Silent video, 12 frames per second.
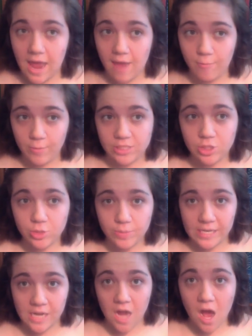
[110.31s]
and we zoom
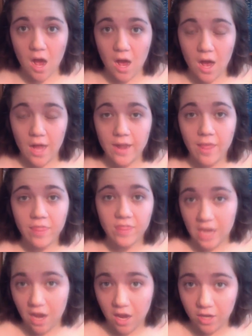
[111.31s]
in on
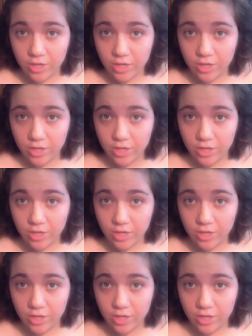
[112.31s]
Theon